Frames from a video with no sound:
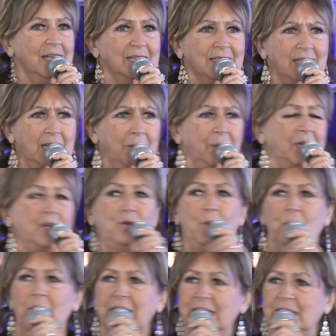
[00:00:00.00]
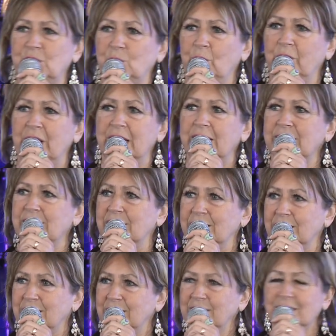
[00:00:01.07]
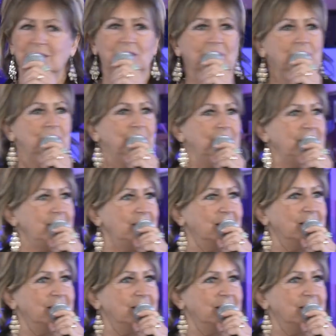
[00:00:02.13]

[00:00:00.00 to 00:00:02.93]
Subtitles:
Does anybody know where Lake Dory is? You do, eh?